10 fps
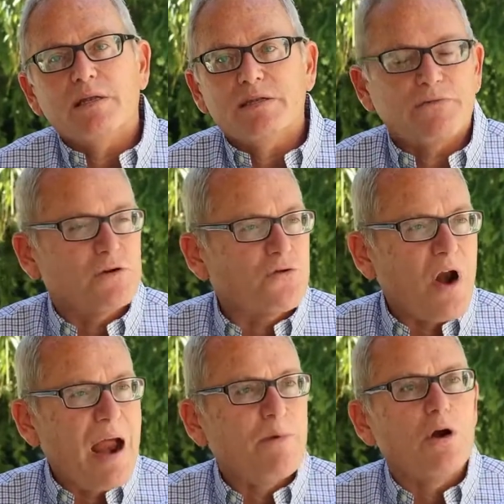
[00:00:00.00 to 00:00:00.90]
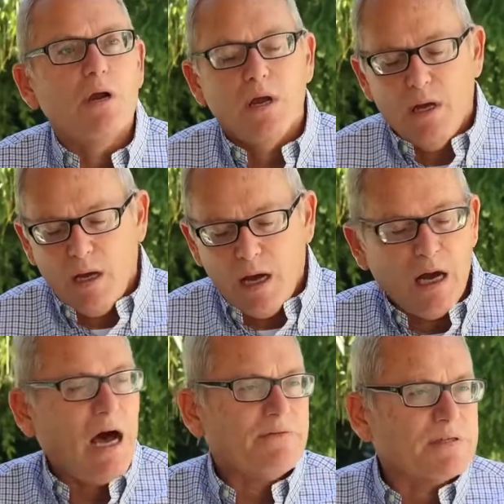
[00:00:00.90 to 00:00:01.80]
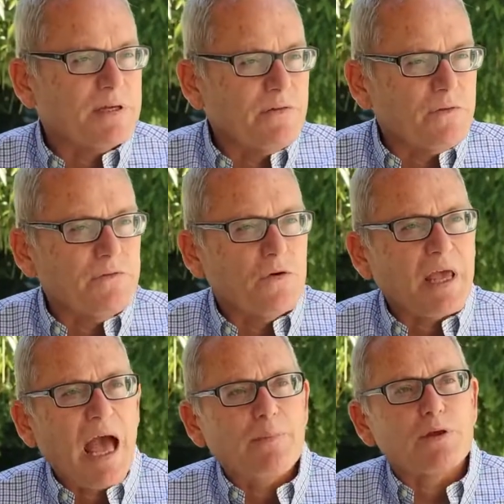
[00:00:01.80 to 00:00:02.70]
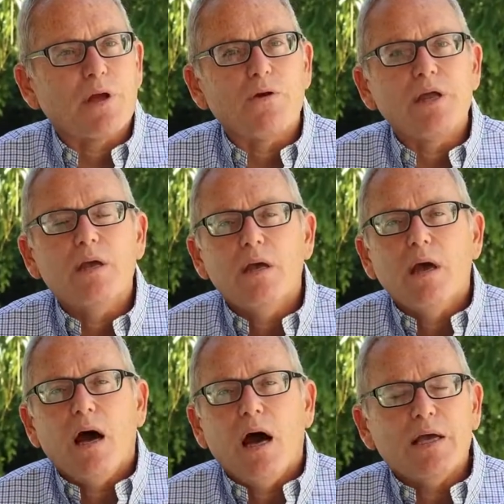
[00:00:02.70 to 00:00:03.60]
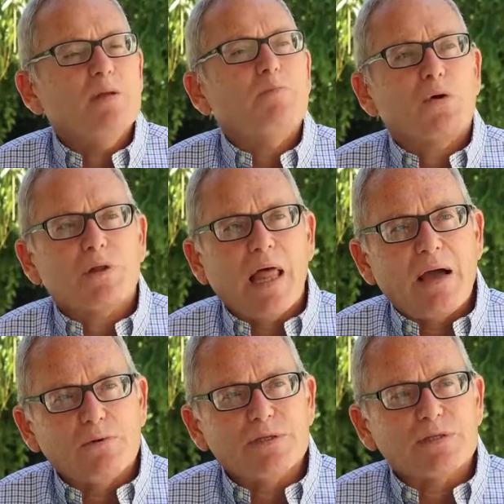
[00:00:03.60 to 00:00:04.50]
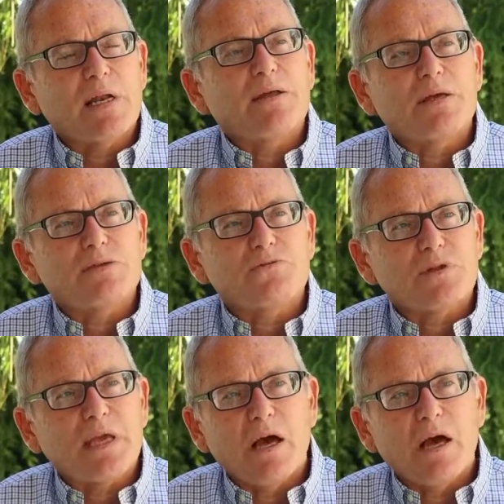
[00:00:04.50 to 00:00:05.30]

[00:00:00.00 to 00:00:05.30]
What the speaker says: different grammar, obviously different vocabulary in both languages, and I think it's really